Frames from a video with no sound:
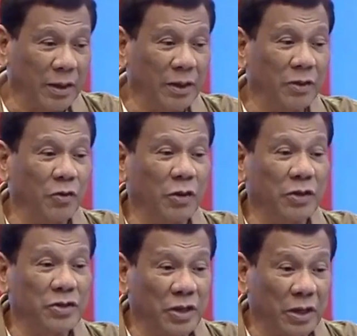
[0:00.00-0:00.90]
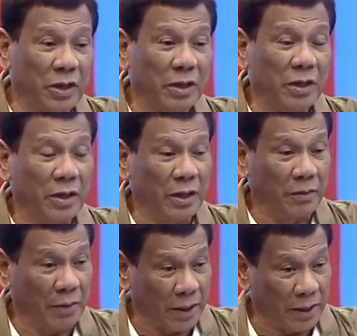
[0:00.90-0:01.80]
and you can sell
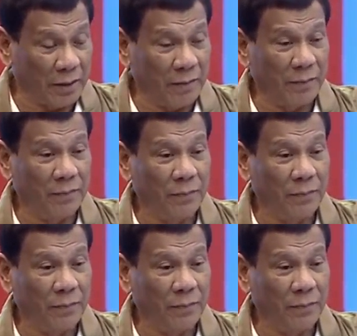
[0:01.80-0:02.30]
in mine.